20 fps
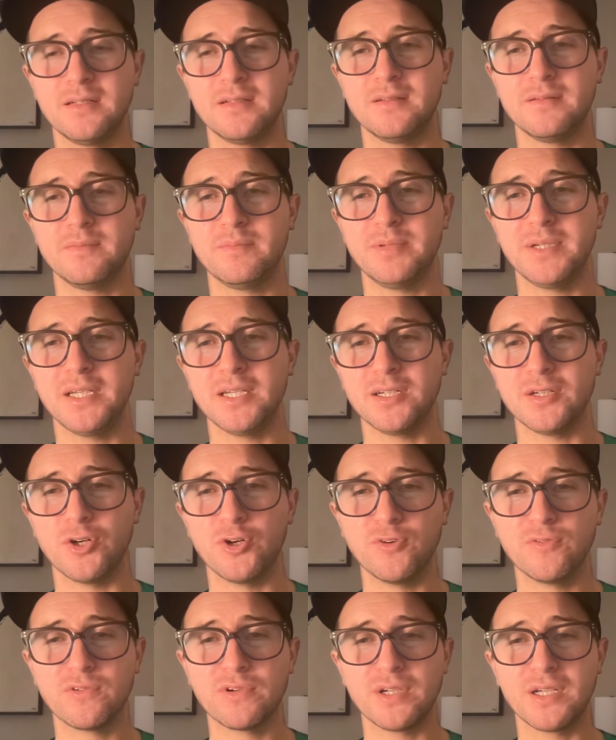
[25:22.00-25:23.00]
being
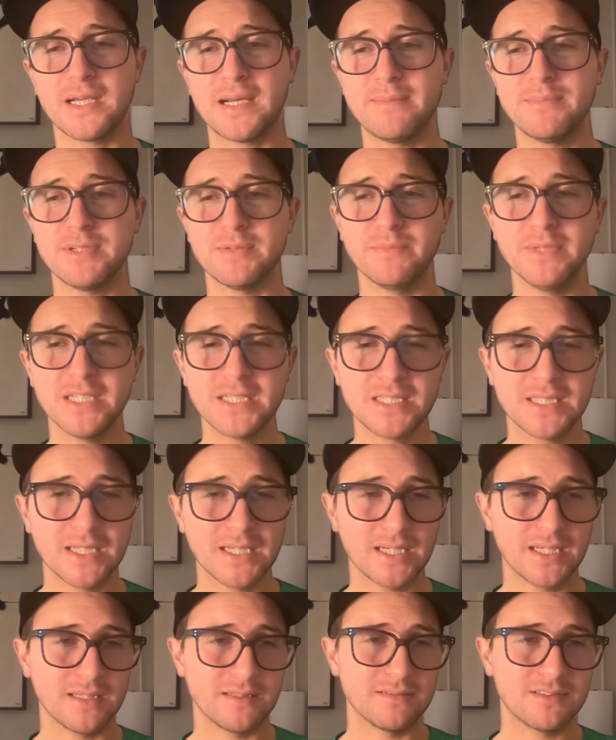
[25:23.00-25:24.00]
overly
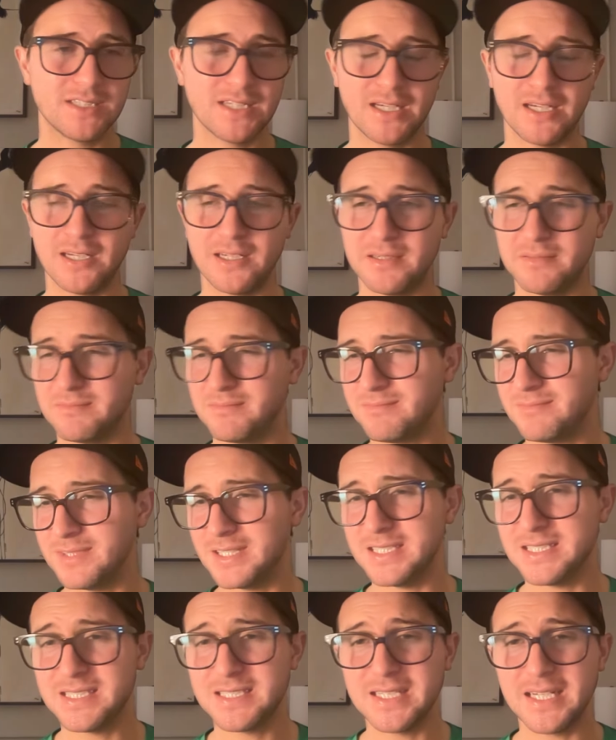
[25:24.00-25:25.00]
optimistic and say,
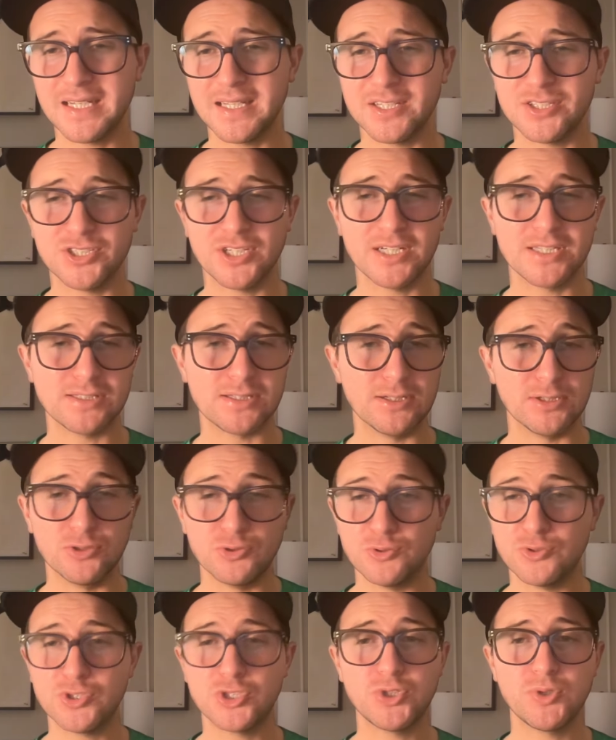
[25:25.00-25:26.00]
let's say the Giants
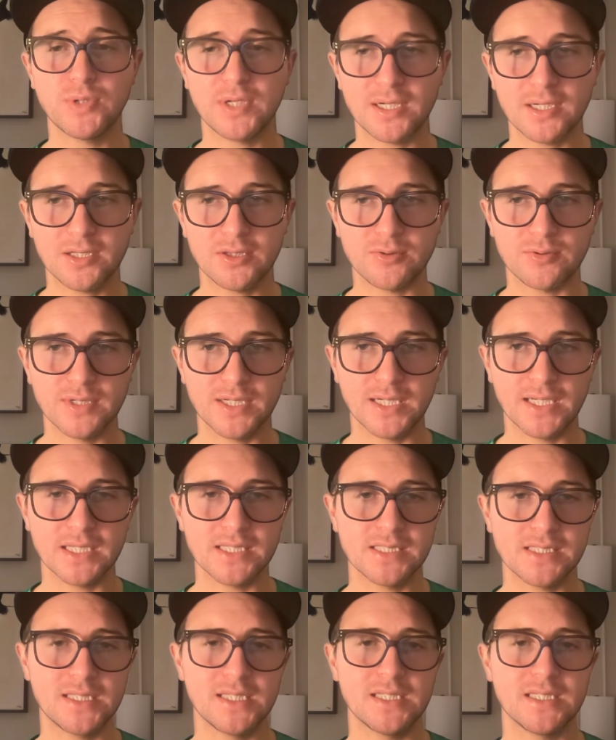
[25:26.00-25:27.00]
lose two out of three
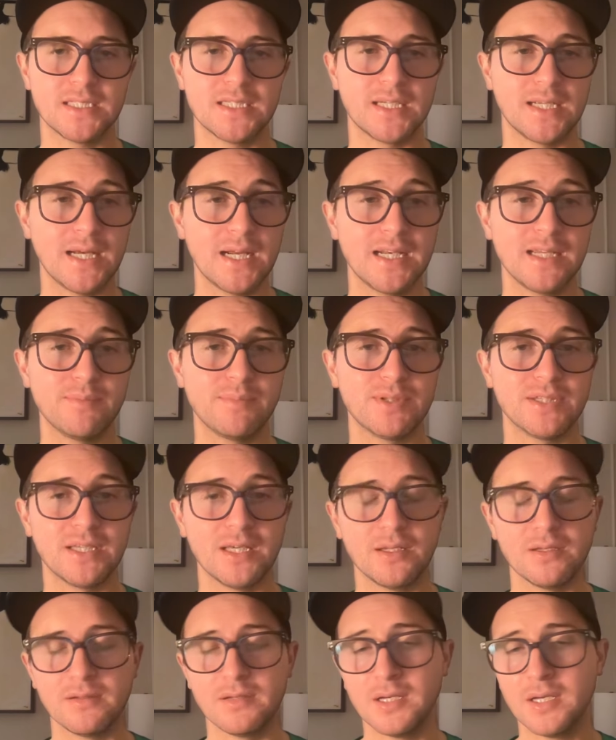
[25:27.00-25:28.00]
against Cincinnati, but
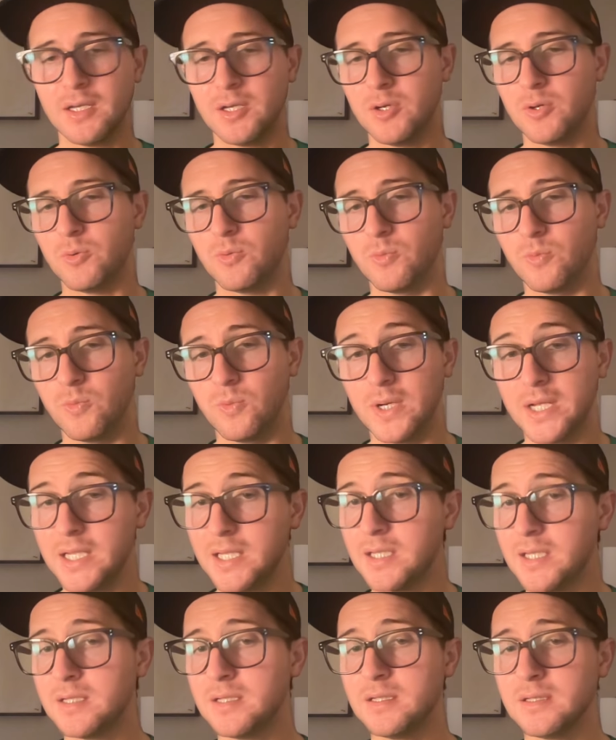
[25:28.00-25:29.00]
then
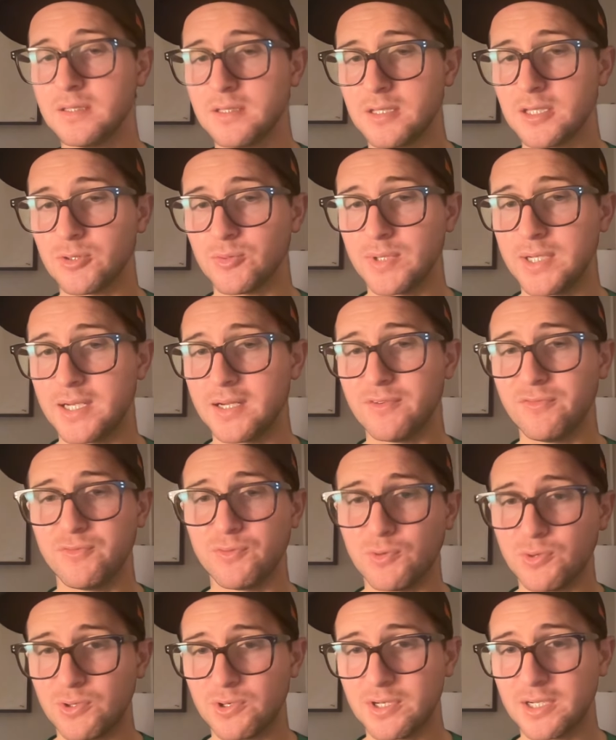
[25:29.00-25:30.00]
win three out of
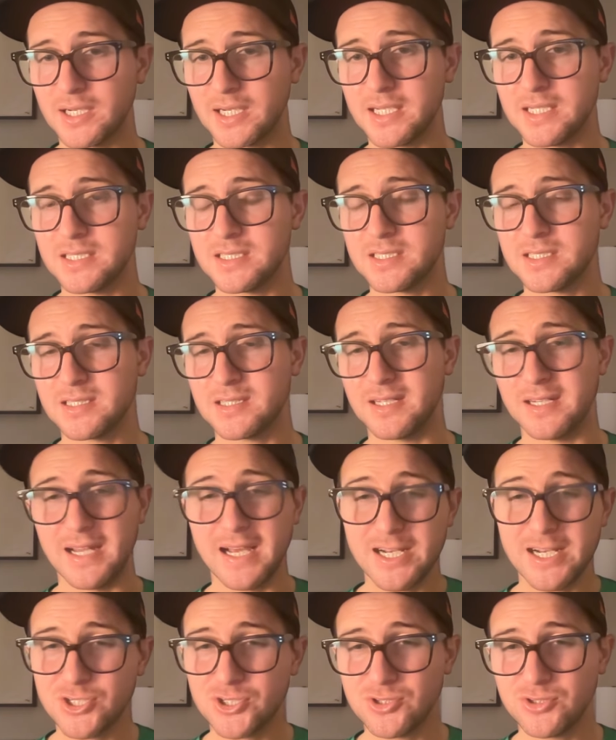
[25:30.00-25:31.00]
four against the
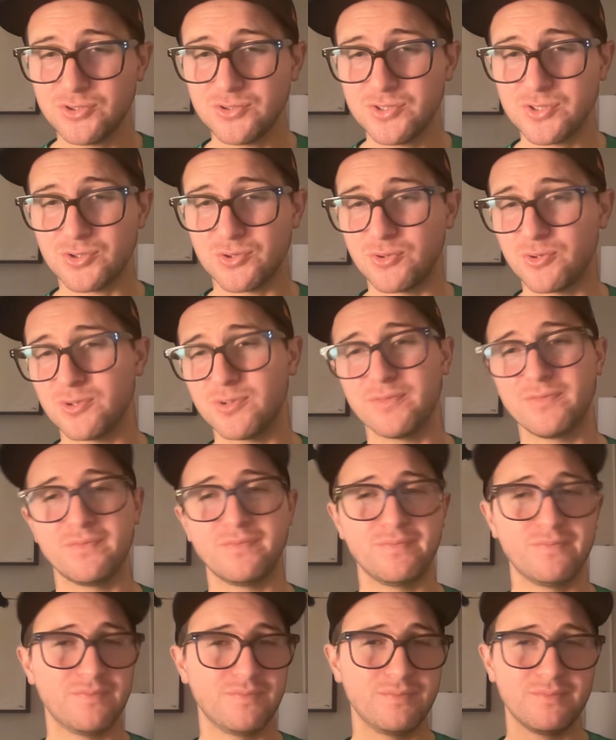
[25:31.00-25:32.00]
Nationals, or,
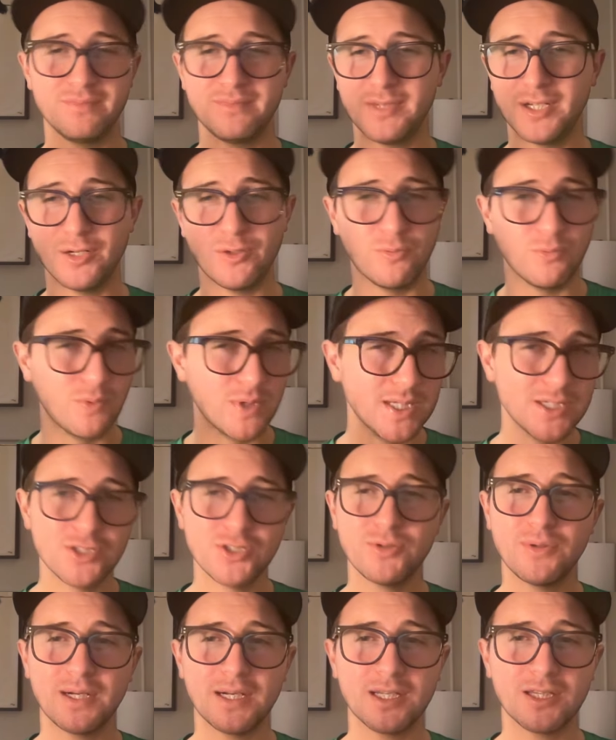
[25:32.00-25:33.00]
you know, win
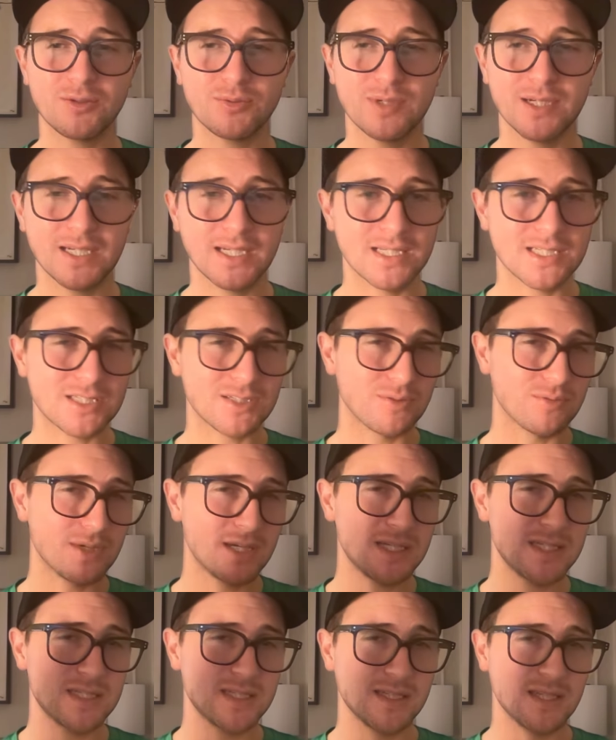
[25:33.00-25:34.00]
two out of three against the
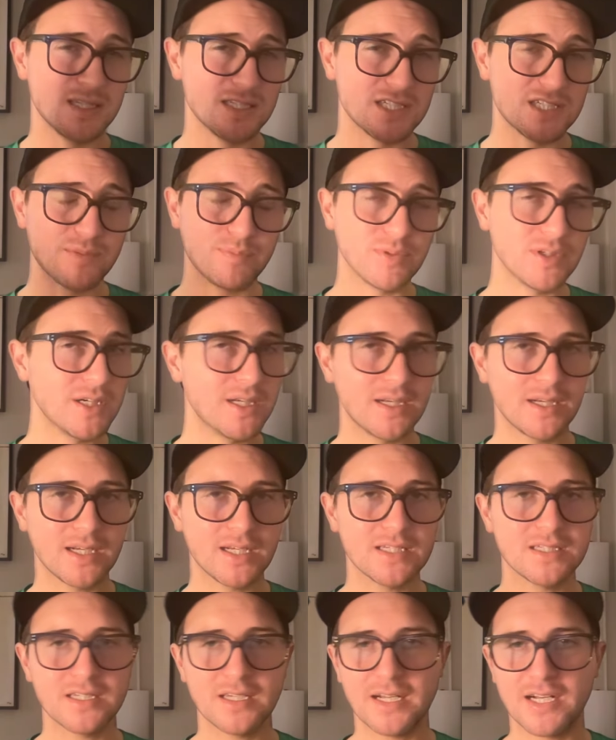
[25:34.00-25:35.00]
Reds and then split
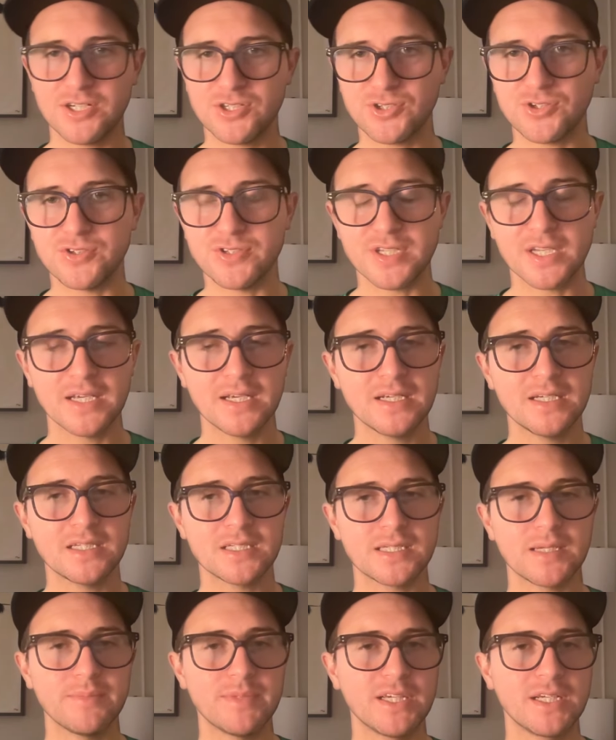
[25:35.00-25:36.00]
against the Nationals,
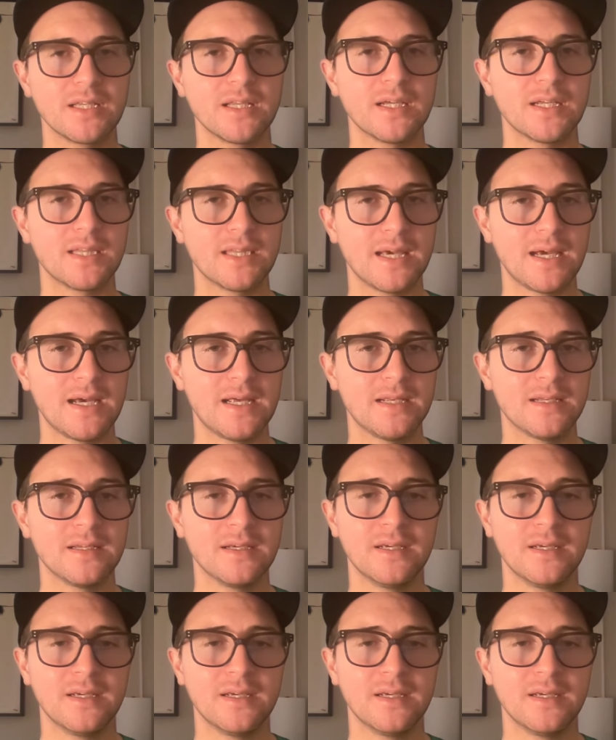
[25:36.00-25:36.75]
something like that.